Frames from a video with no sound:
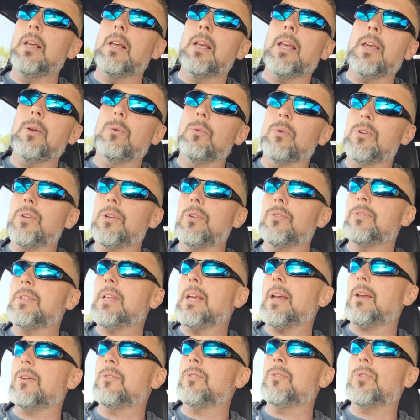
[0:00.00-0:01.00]
It will use
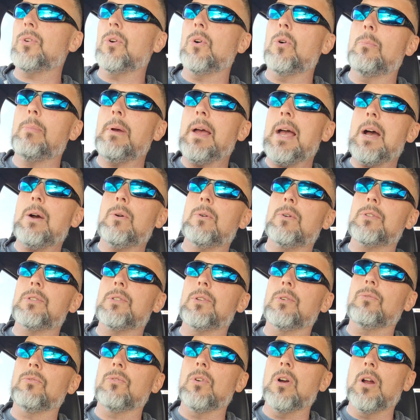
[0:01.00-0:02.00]
that control power
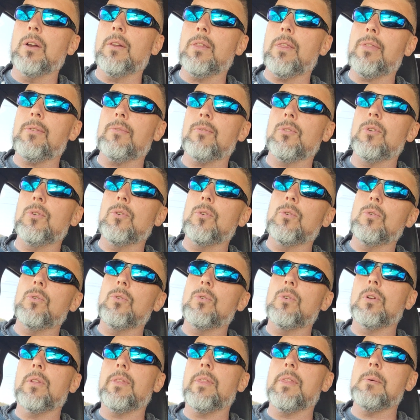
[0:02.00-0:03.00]
to run
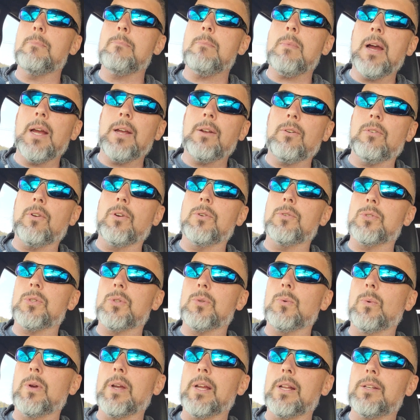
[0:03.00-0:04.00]
through the micro
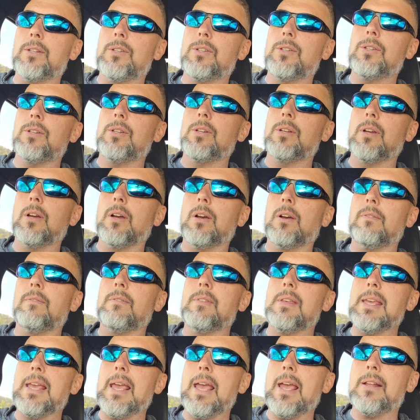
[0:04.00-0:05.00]
switch of
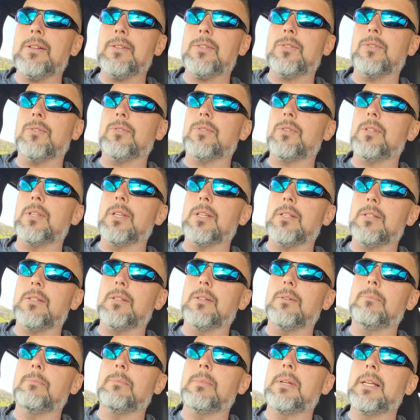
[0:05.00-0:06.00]
the Ansul
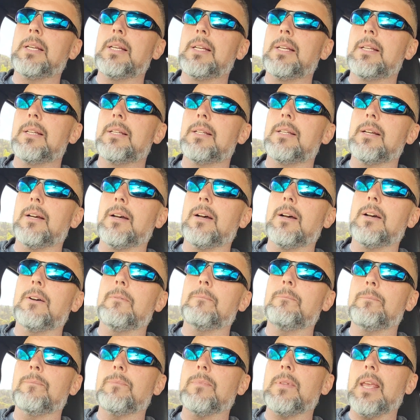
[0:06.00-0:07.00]
system,
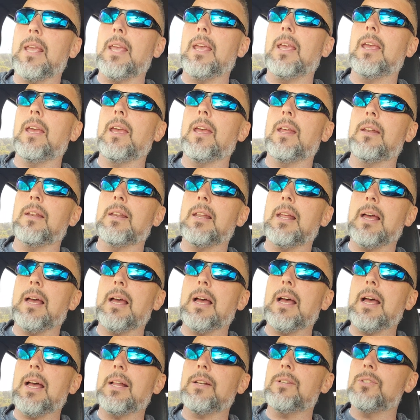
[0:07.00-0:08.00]
and
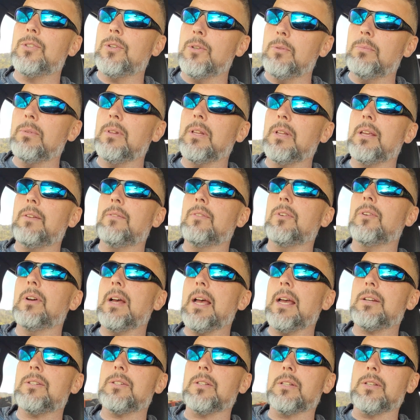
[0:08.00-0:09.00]
I do believe it will
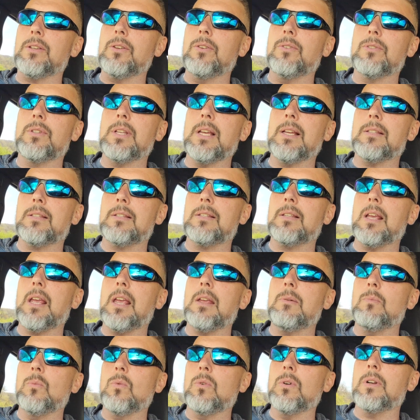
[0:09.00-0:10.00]
actually use that
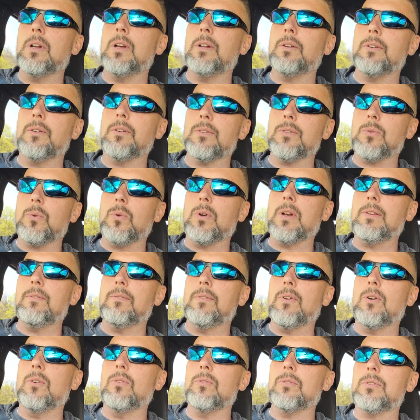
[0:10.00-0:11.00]
same 120
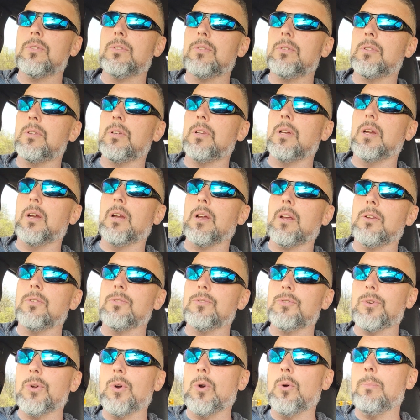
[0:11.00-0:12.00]
volts
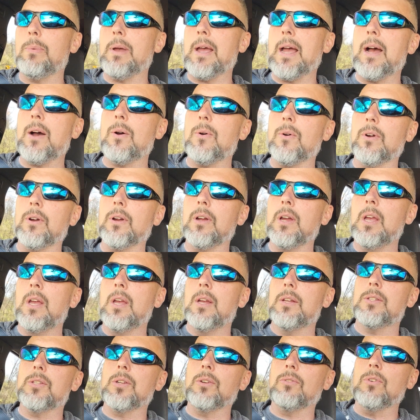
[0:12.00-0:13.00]
control power
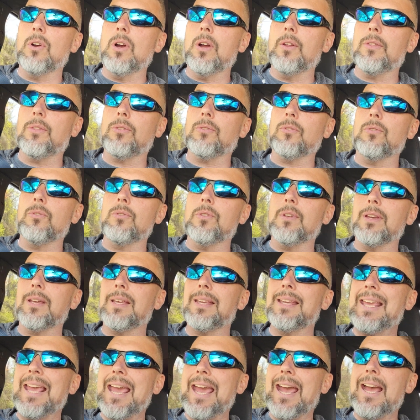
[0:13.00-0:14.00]
to run through the
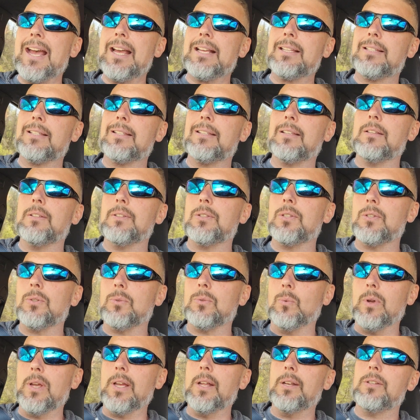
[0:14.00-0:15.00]
gas
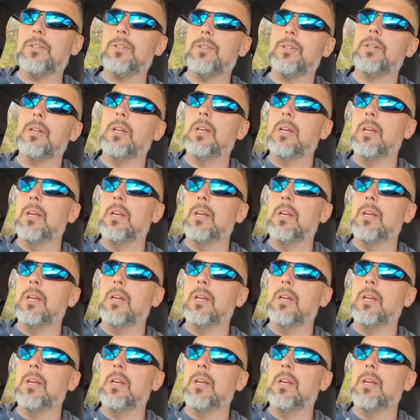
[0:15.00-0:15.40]
switch.